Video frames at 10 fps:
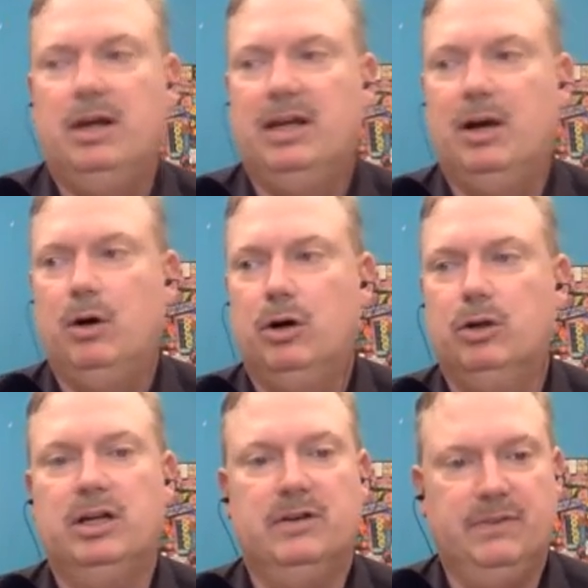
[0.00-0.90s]
you know
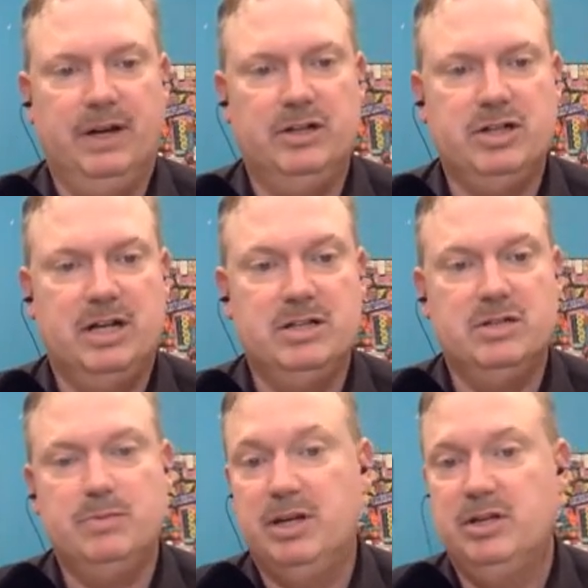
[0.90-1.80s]
earlier
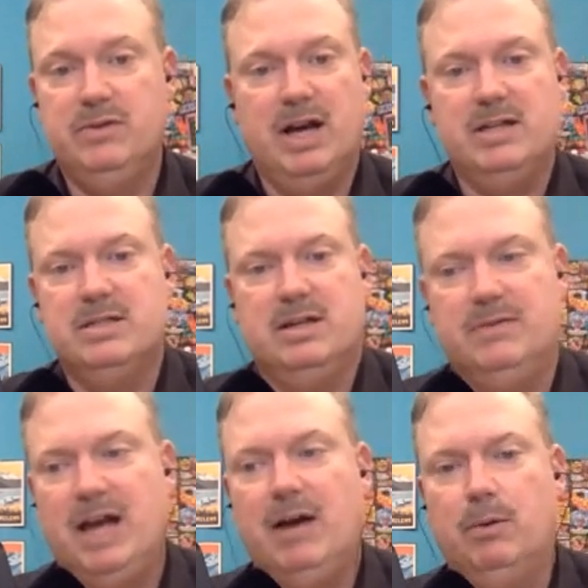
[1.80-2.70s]
franchises but you guys have
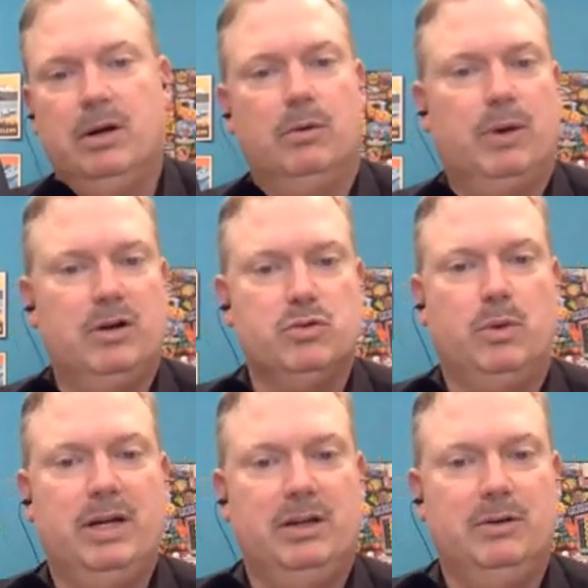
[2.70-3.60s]
got what around
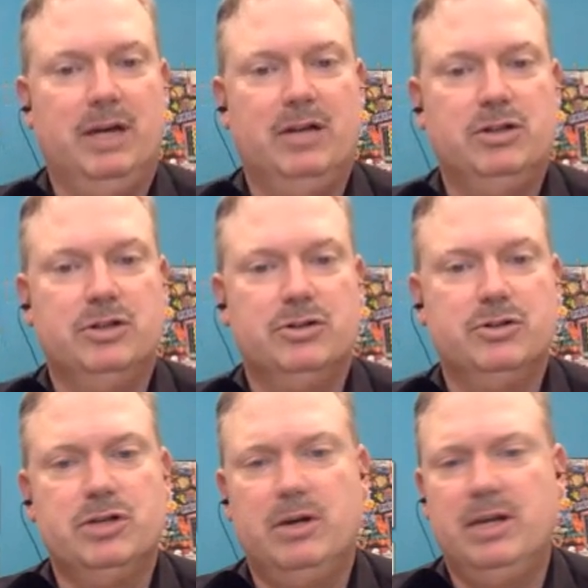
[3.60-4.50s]
20 locations or
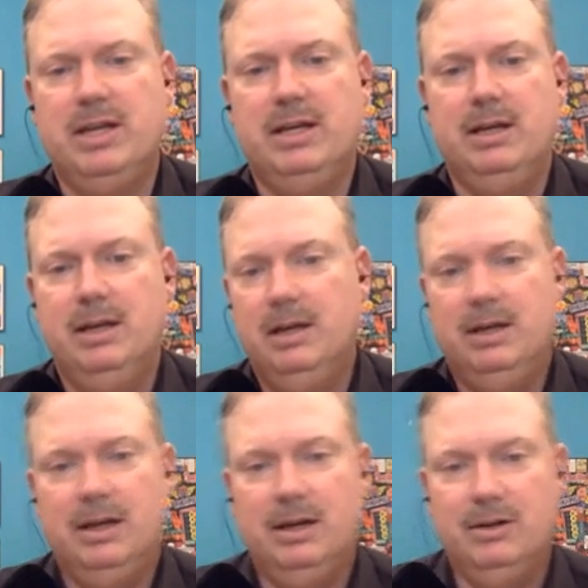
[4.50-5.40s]
so i think
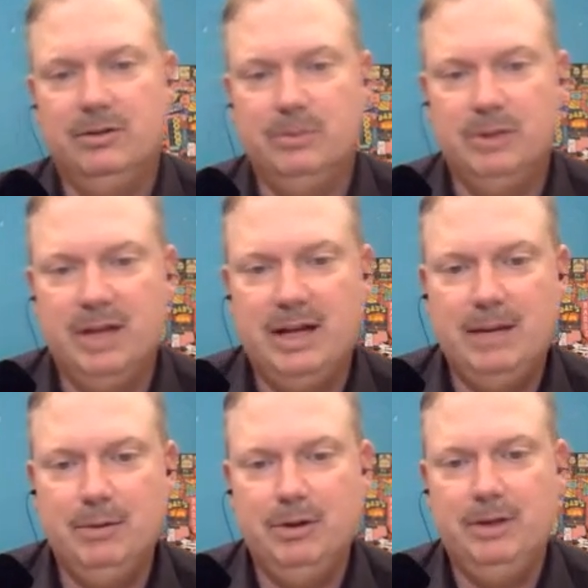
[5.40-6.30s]
you know mm-hmm. somewhere in that
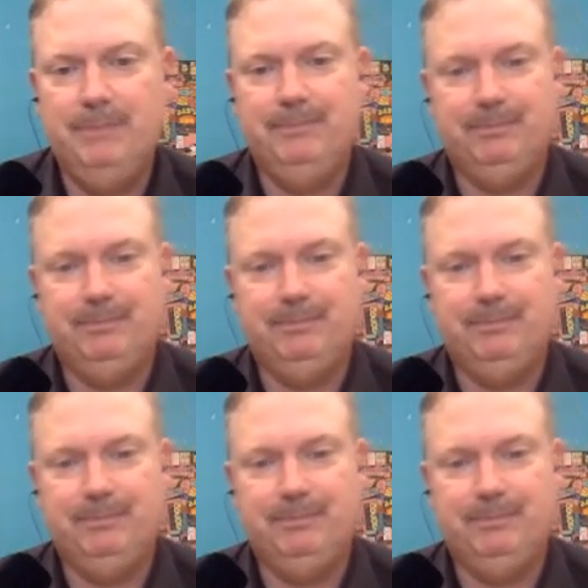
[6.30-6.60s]
neighborhood